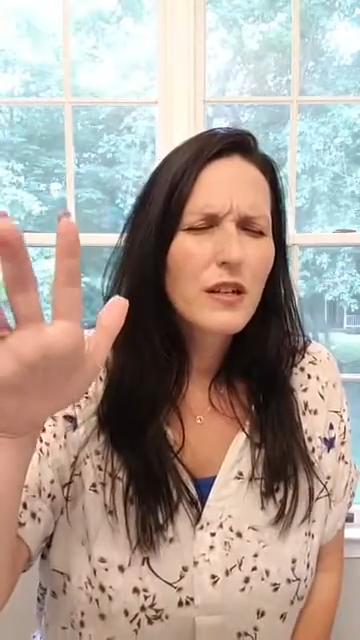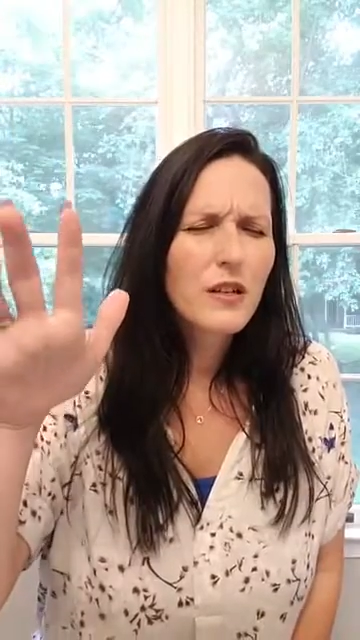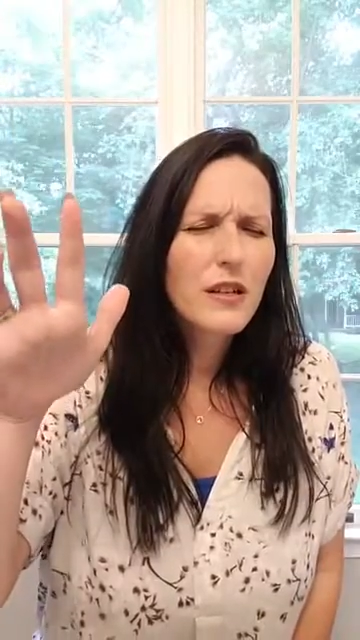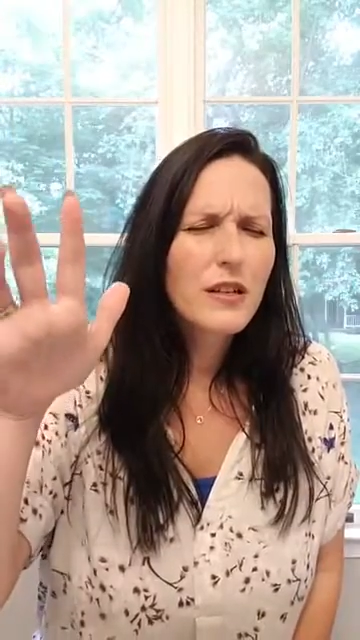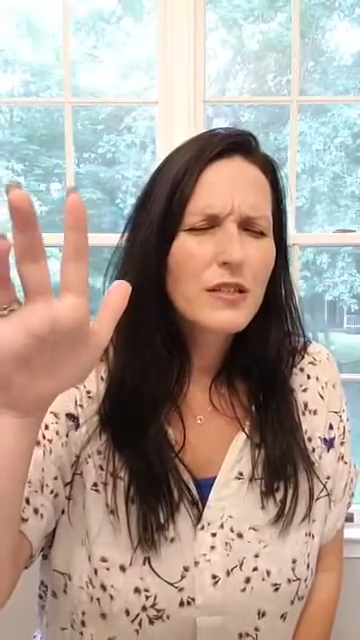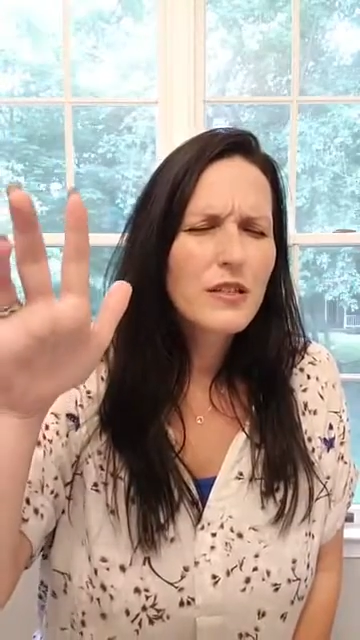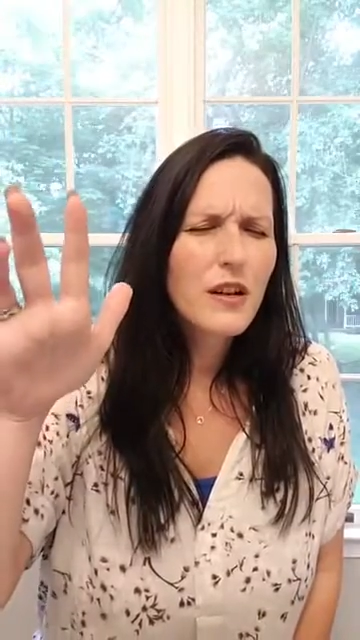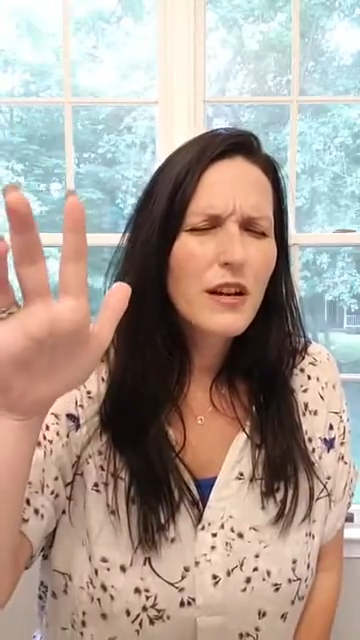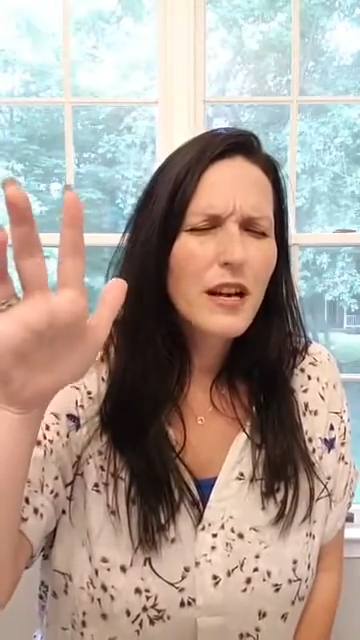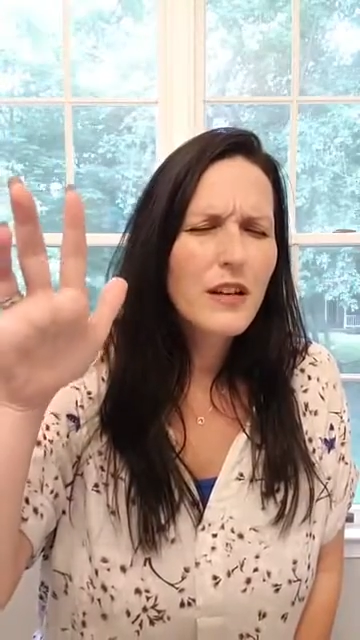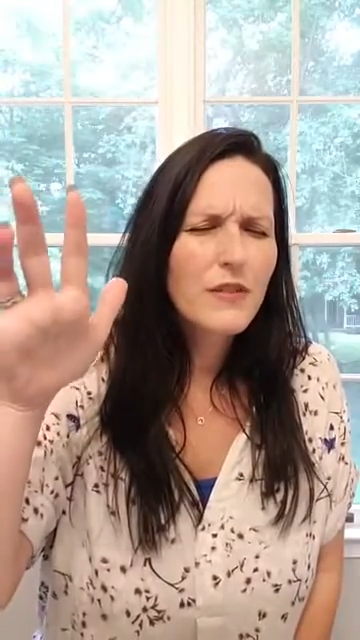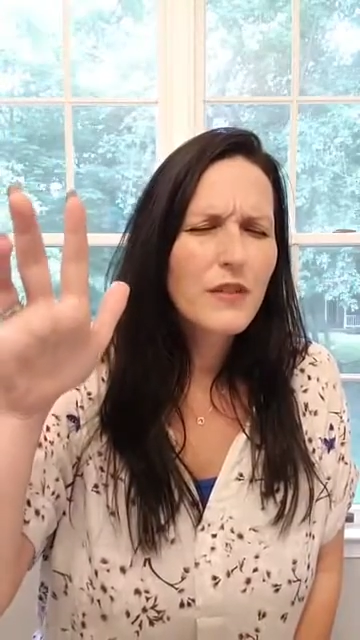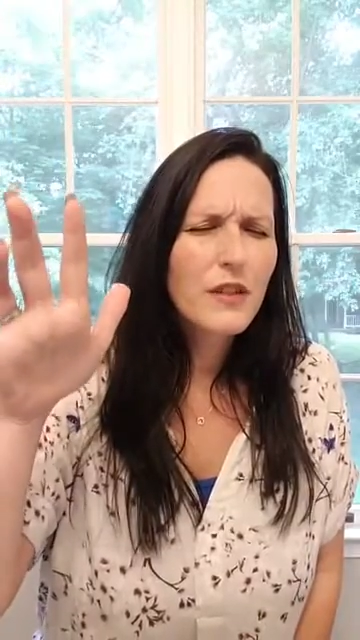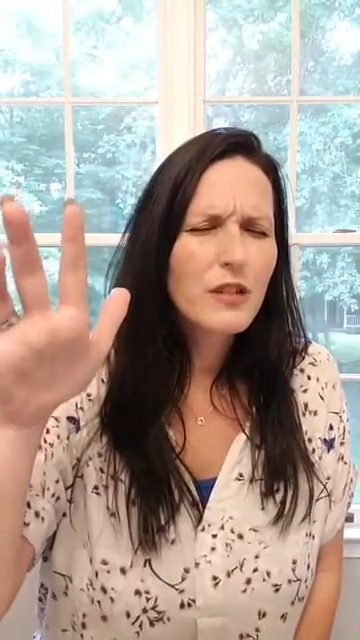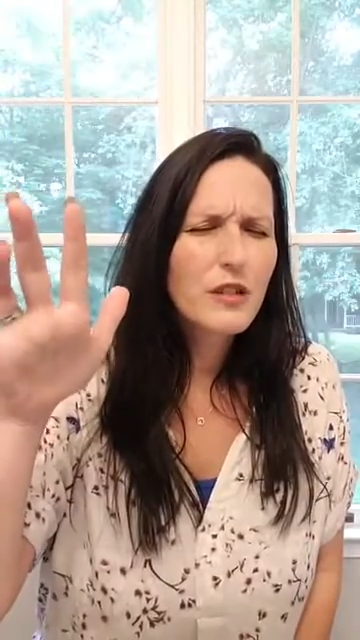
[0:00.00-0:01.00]
Let's not
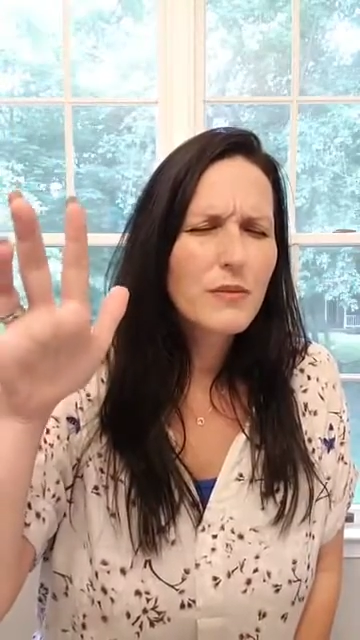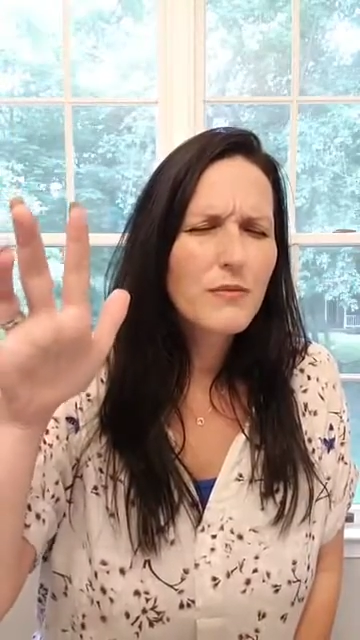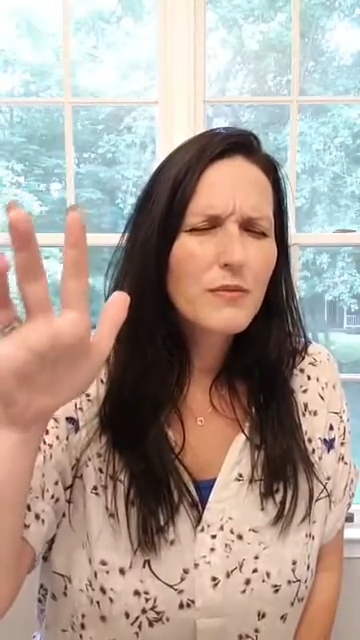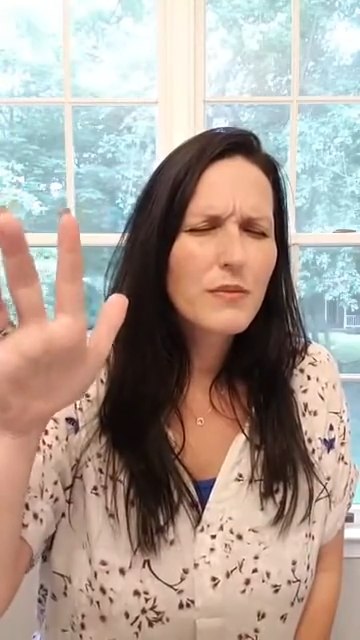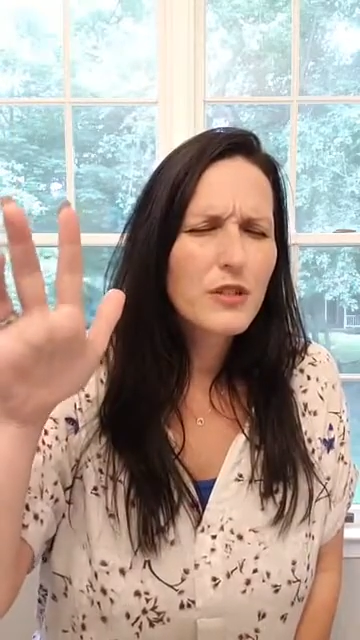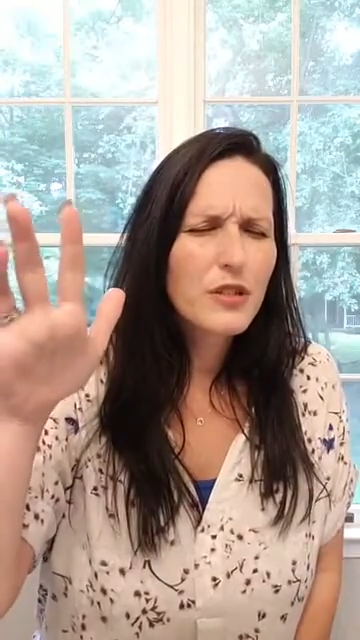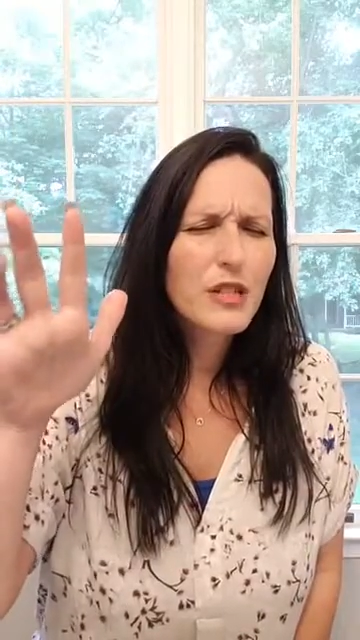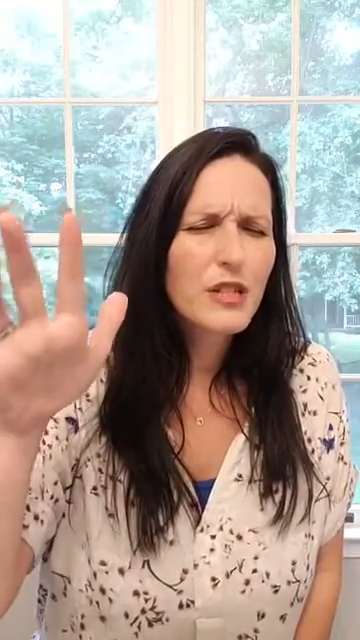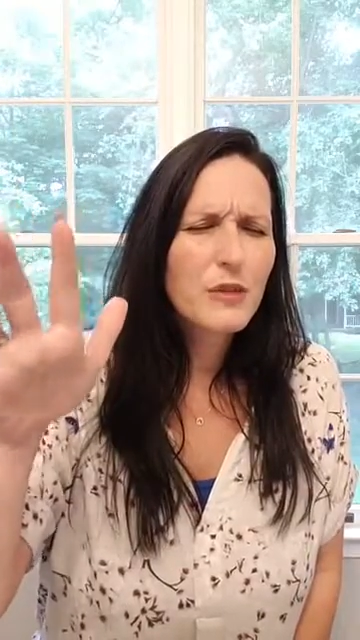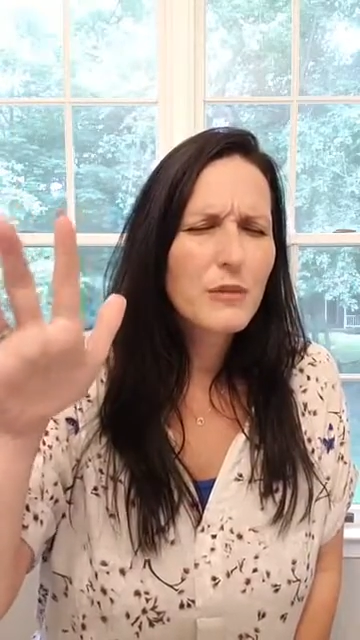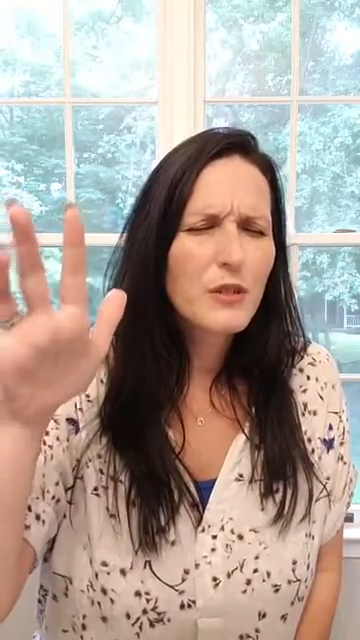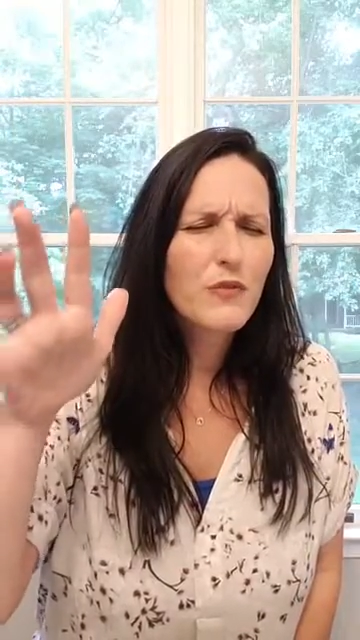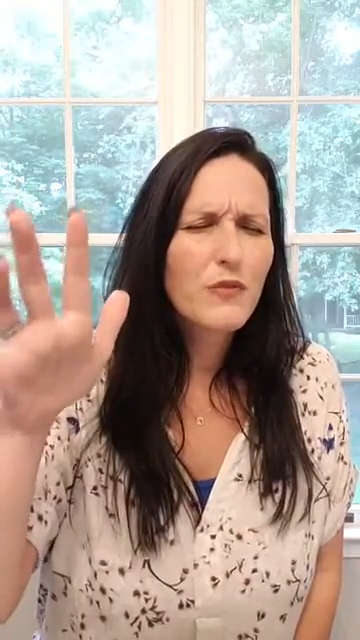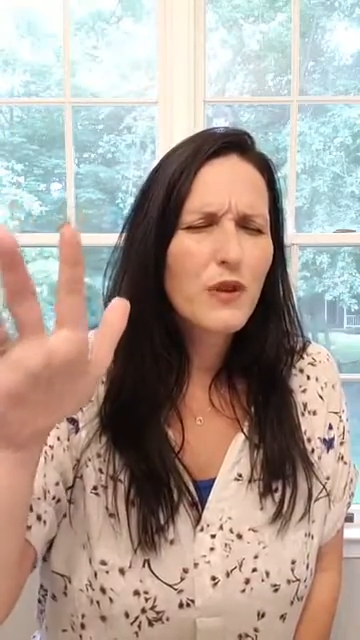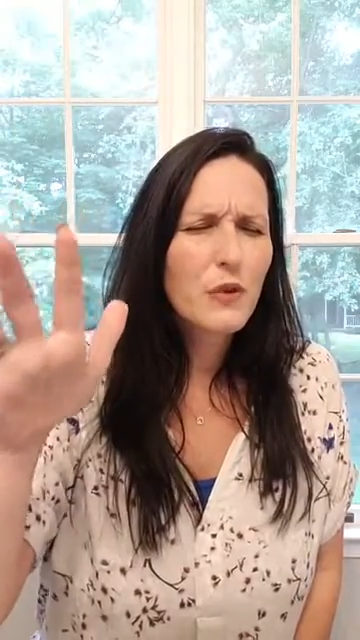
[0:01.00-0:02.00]
have a de-
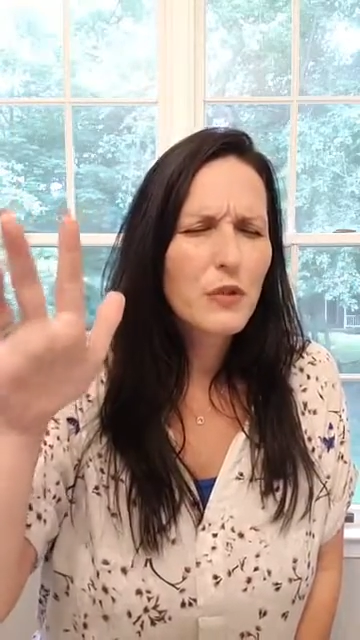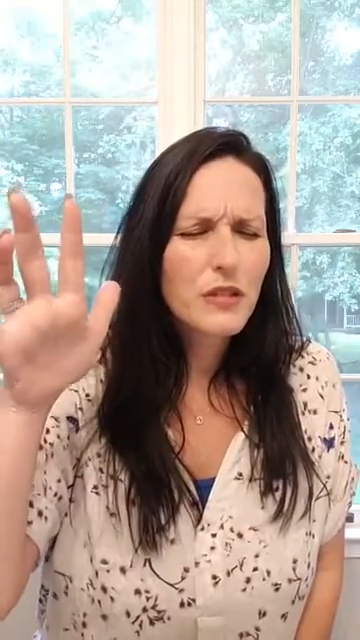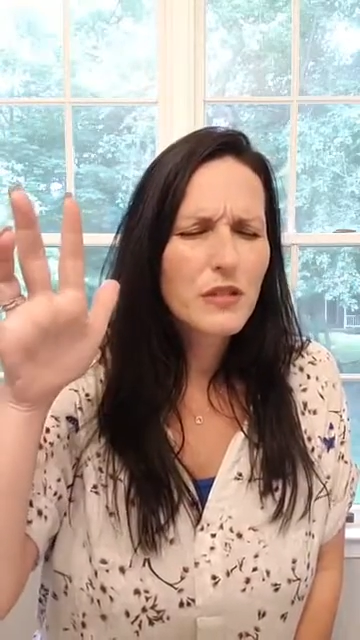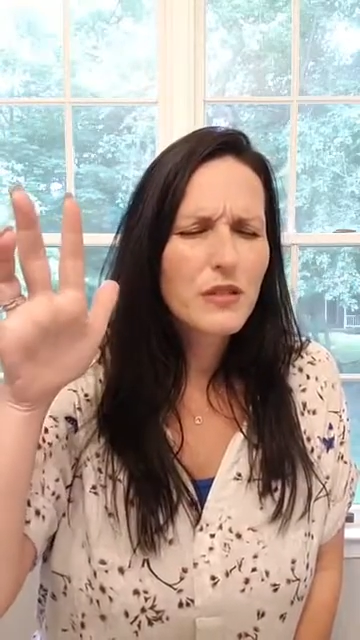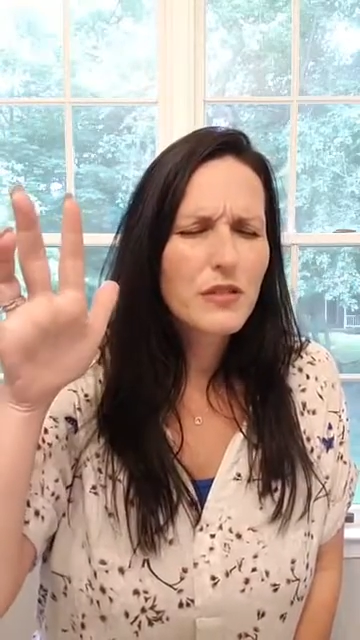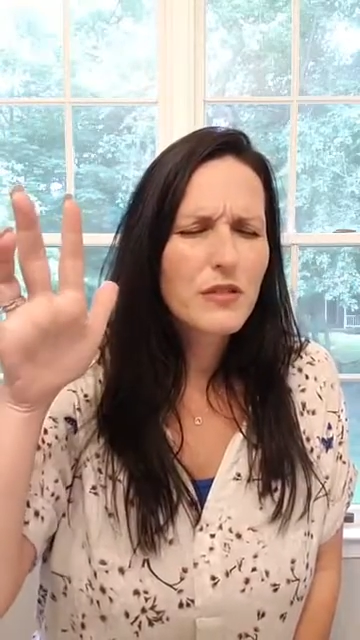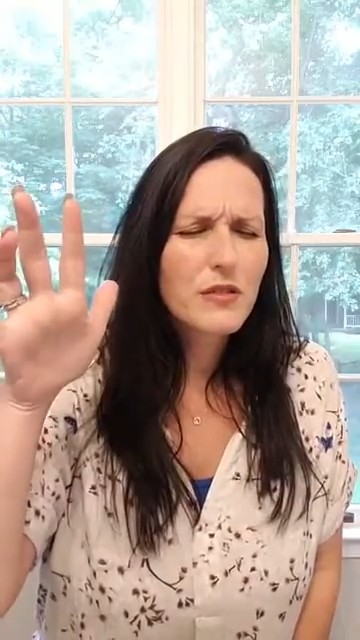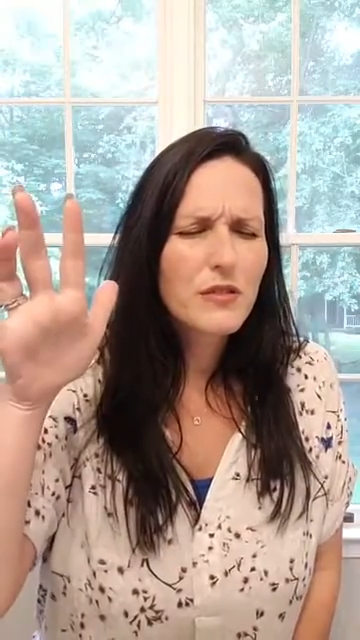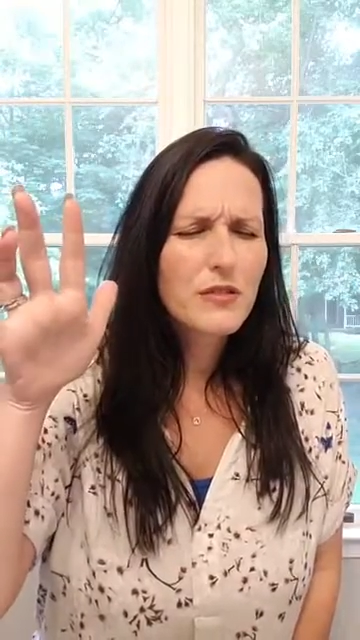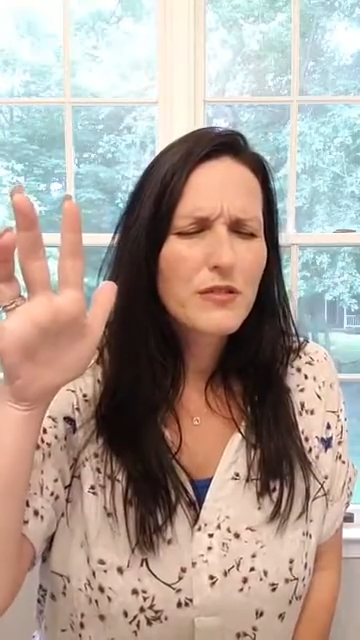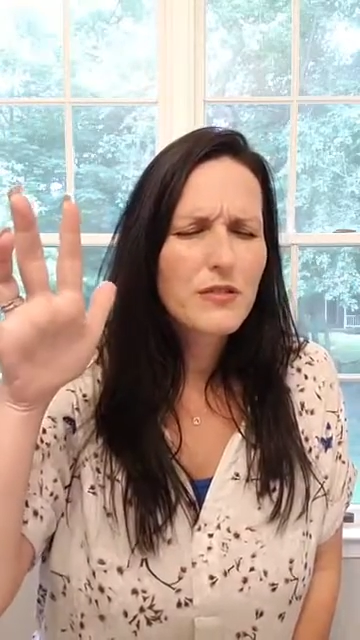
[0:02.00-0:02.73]
demon focus.